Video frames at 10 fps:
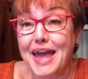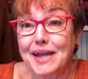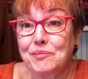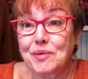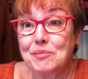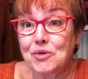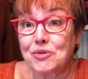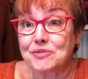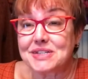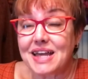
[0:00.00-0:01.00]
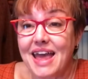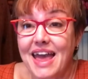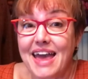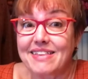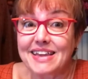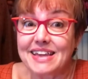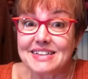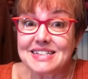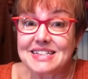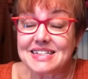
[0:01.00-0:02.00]
And we moved, and the
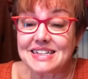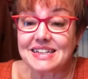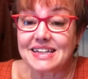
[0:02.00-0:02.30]
kids didn't